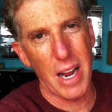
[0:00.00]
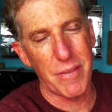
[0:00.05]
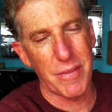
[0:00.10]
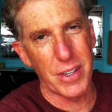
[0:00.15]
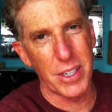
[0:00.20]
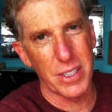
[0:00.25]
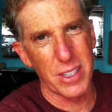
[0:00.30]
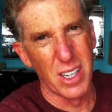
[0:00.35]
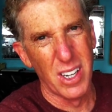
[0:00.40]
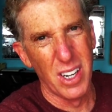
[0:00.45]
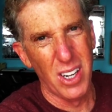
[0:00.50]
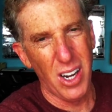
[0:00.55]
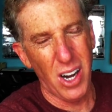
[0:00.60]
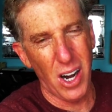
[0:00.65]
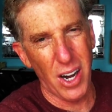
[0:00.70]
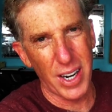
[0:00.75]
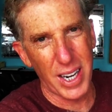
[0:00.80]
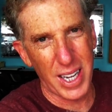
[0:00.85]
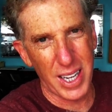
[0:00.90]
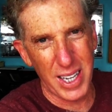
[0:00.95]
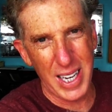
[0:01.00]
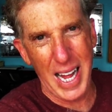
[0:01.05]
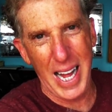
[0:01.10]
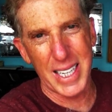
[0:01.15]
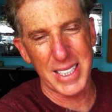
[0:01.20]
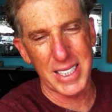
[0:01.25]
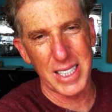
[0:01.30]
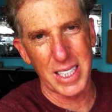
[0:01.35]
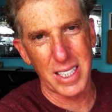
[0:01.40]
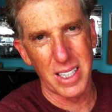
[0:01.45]
effort on a
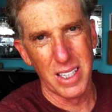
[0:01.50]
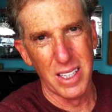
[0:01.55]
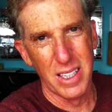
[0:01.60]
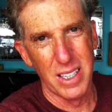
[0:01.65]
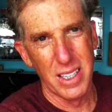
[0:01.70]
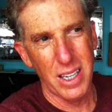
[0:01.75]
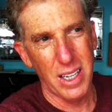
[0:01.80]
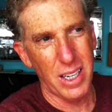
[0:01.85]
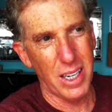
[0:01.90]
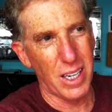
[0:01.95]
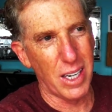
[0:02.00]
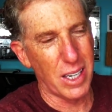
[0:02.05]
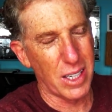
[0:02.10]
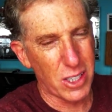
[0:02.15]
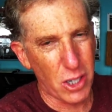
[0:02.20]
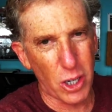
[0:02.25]
classic uh,